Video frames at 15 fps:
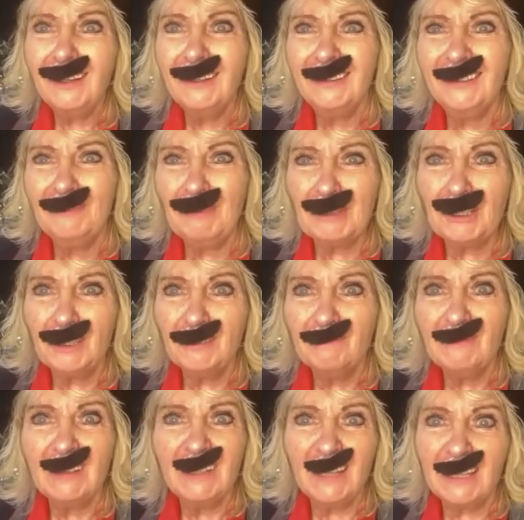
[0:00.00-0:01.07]
But
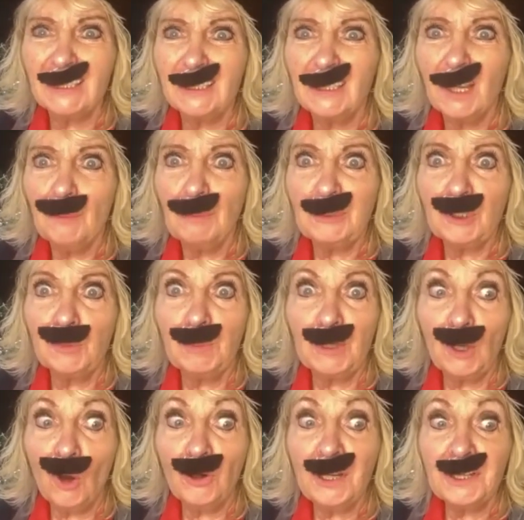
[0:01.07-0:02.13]
to be
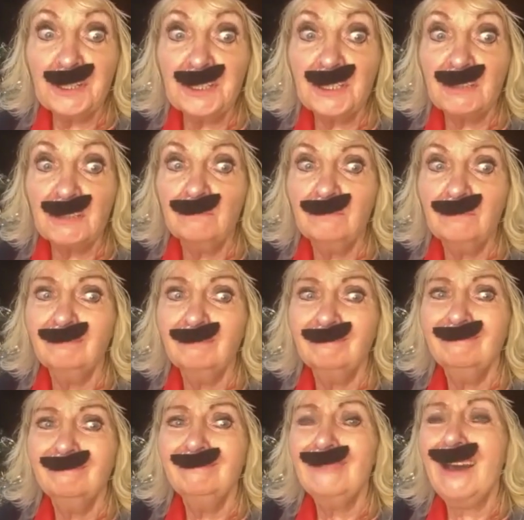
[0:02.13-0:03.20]
honest,
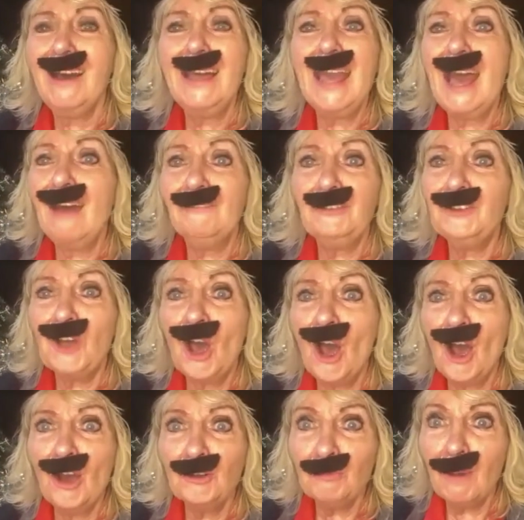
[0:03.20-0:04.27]
I haven't
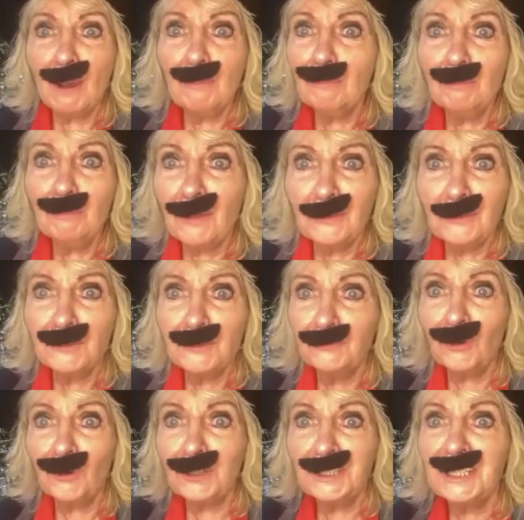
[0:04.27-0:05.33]
heard my mother's
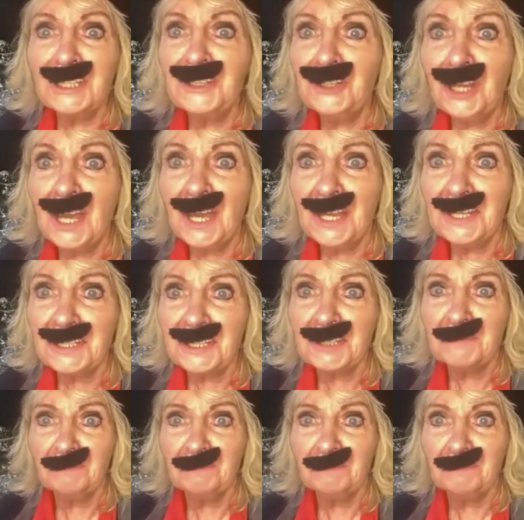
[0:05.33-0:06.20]
voice in years.